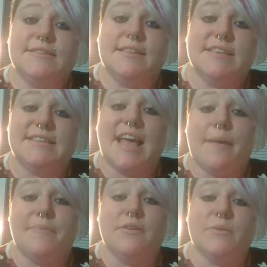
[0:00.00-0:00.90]
and this
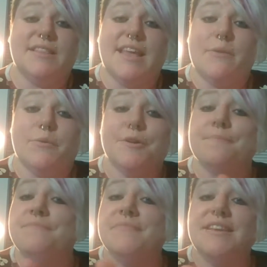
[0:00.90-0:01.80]
happened when they were
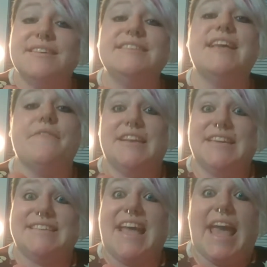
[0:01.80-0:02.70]
7
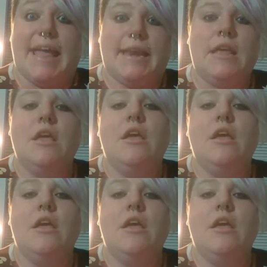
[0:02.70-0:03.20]
and 10.